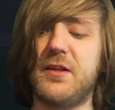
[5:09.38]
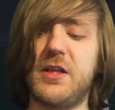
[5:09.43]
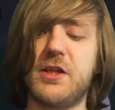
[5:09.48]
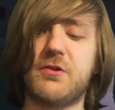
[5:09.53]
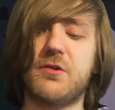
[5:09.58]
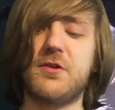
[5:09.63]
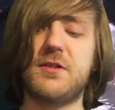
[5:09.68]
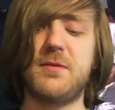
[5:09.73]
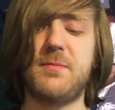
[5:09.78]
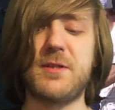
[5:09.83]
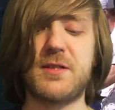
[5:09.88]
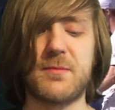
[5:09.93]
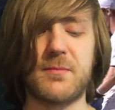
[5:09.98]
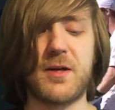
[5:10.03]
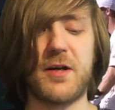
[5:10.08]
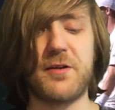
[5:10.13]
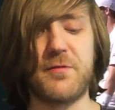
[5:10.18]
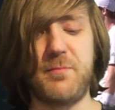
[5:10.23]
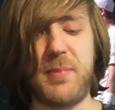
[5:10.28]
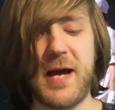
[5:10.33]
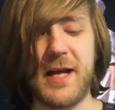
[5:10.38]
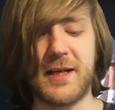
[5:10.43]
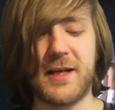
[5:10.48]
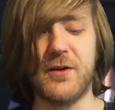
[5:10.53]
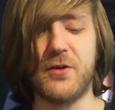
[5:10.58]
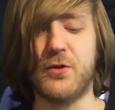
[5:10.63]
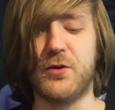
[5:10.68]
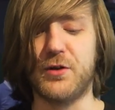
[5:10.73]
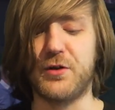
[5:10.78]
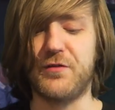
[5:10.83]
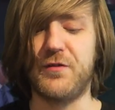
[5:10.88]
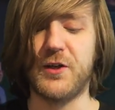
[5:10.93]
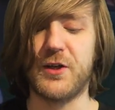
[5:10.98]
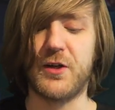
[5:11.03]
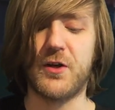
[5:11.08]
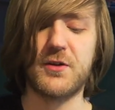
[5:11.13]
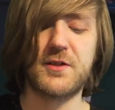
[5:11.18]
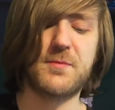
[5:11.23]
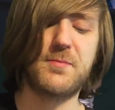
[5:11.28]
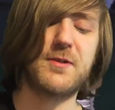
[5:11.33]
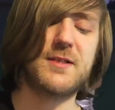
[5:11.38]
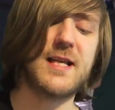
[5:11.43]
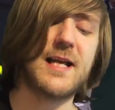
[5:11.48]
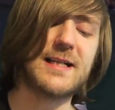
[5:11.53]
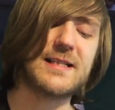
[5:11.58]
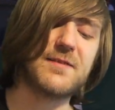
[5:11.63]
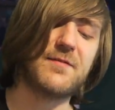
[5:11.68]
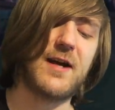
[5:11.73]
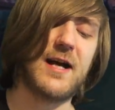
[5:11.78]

there ought to be some kind of pecking order for God's protective